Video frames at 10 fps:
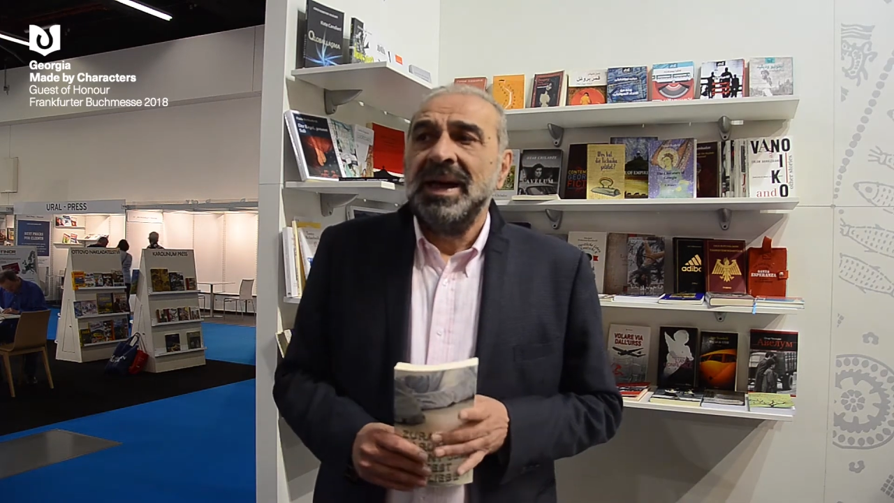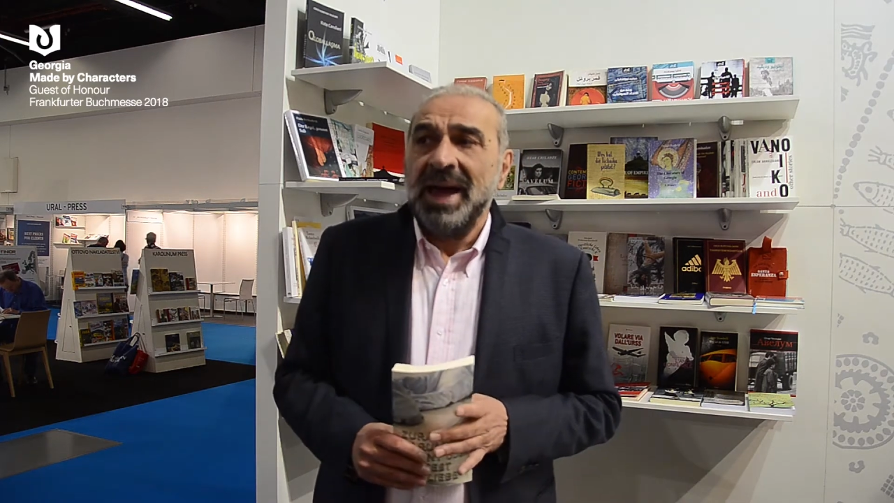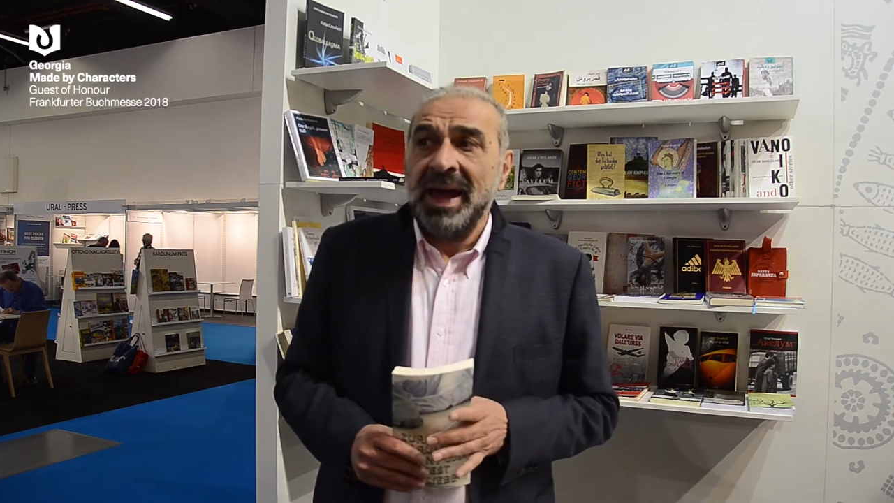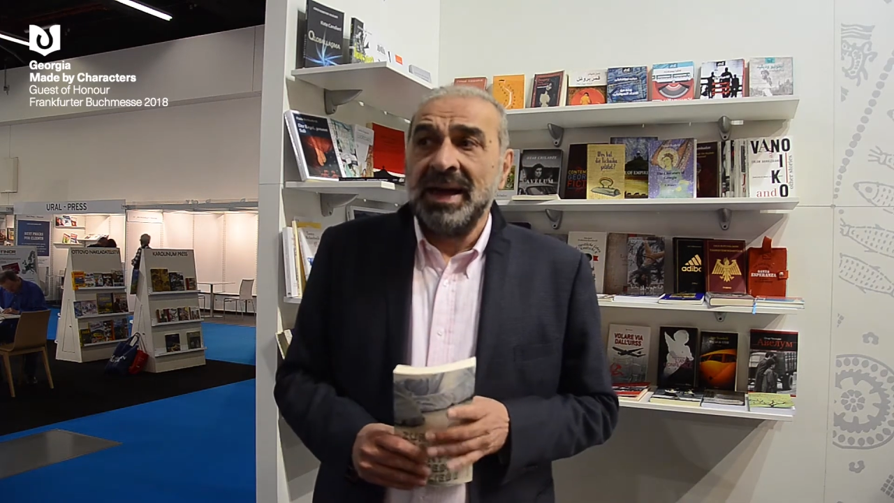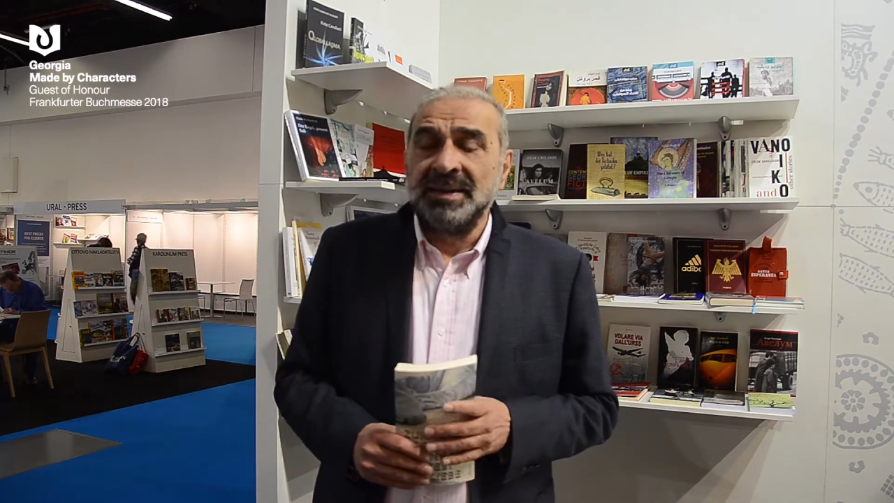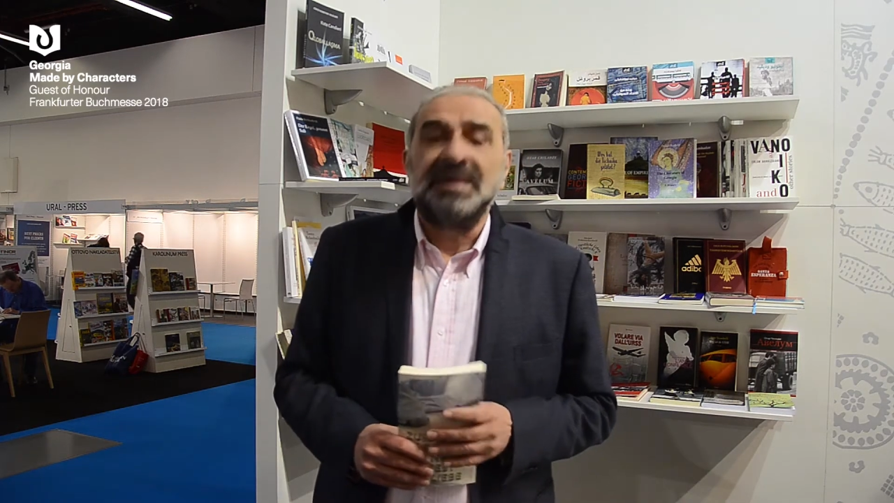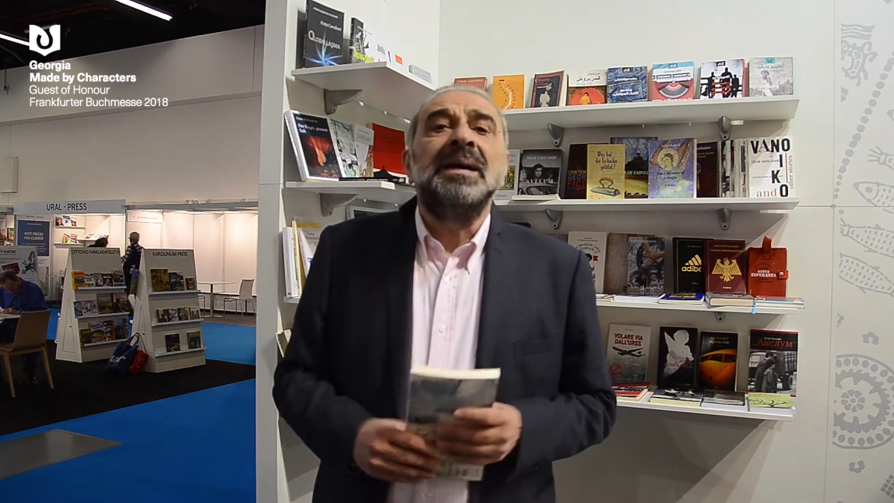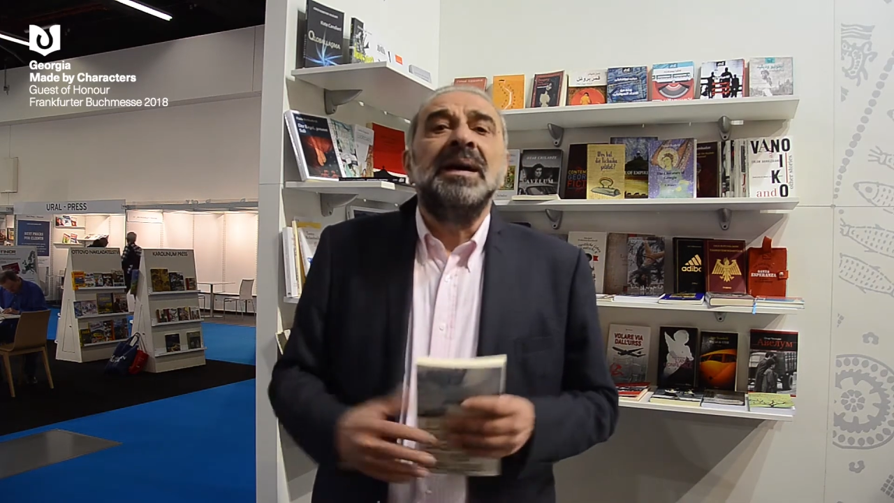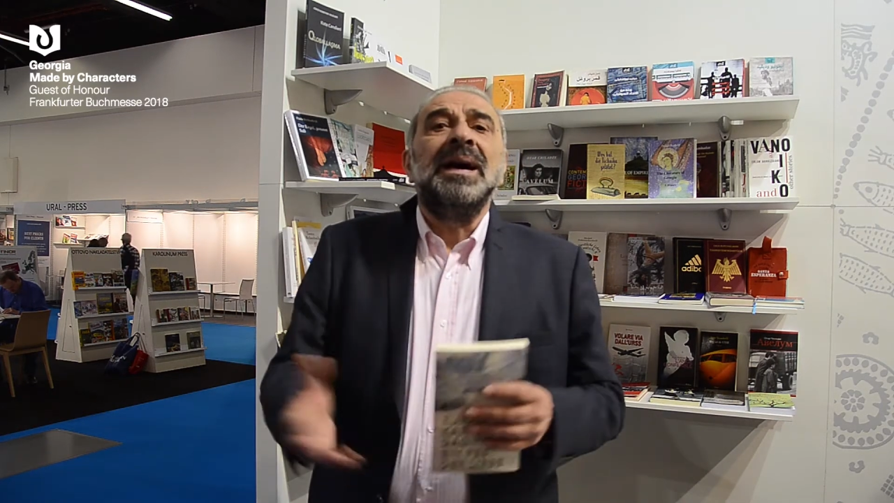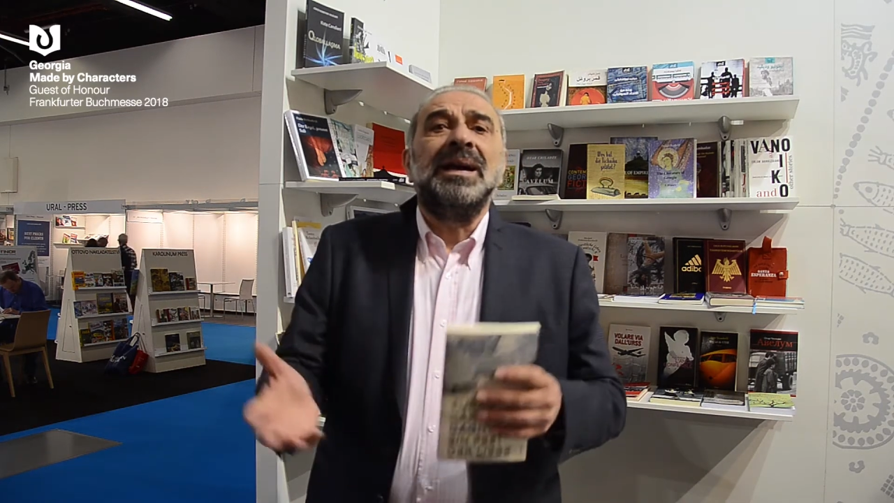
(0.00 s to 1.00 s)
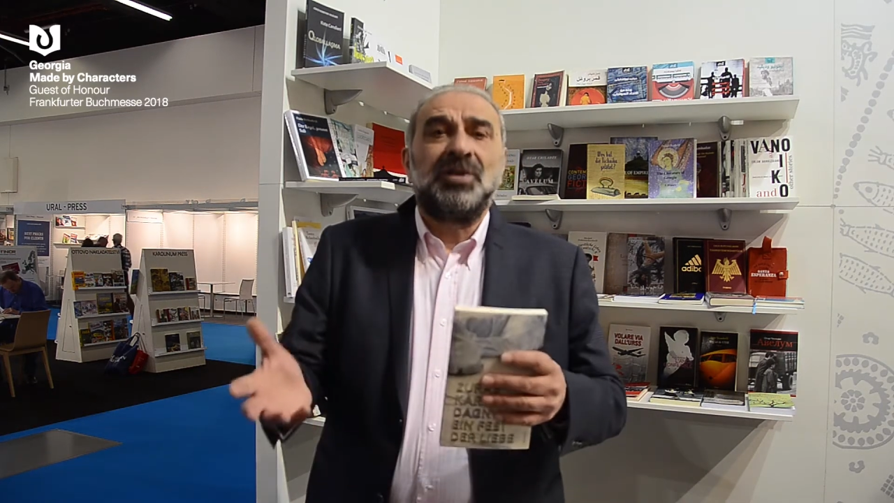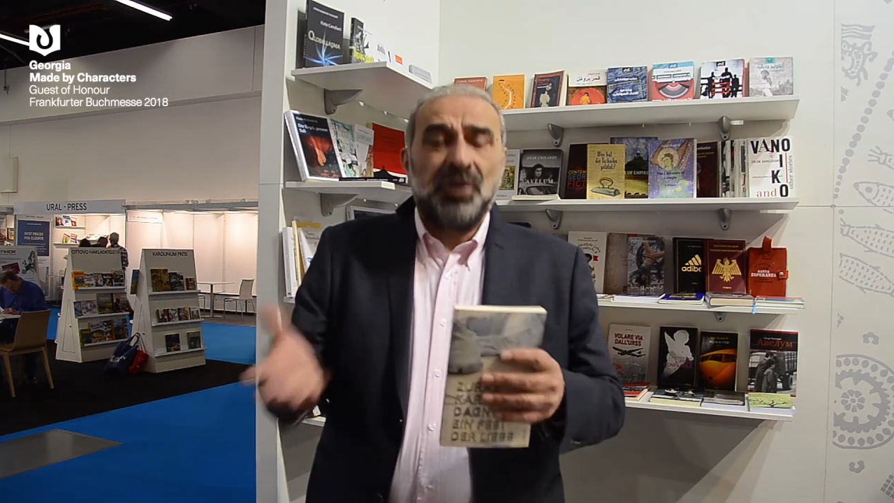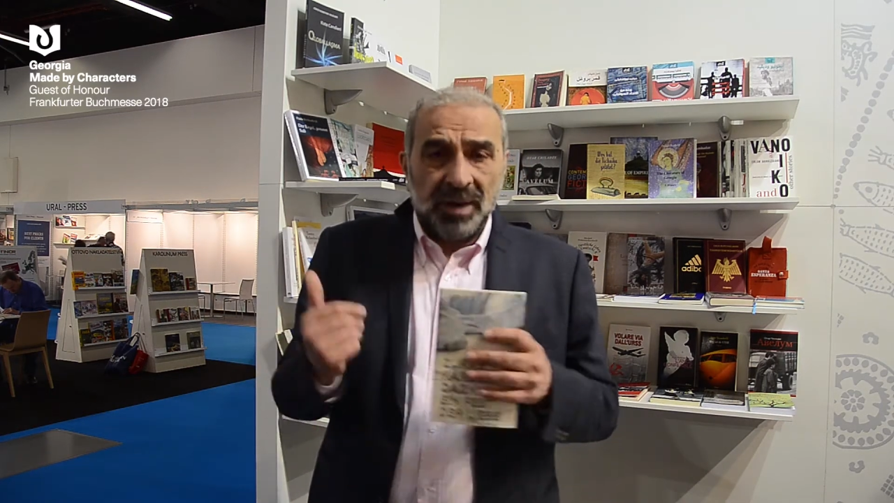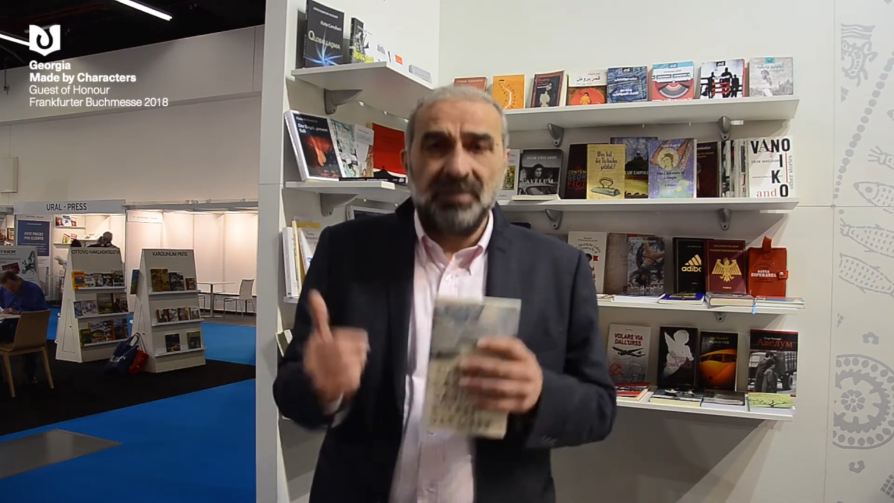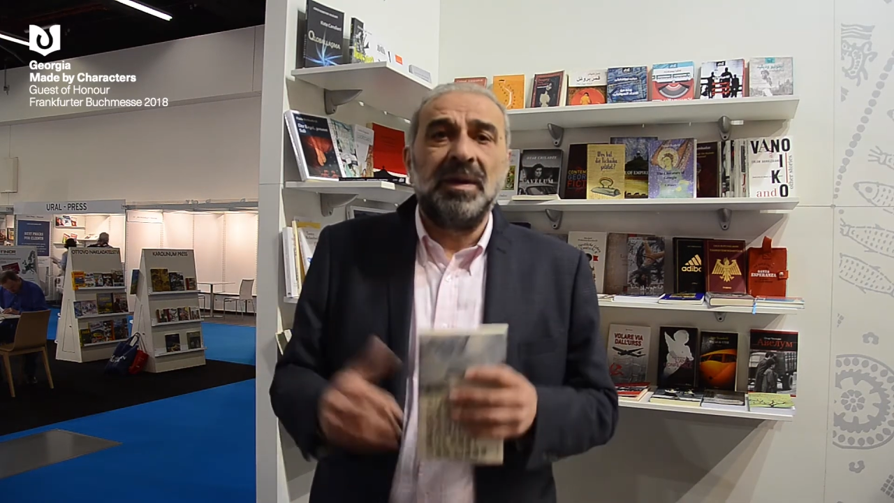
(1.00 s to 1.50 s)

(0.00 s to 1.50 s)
and attract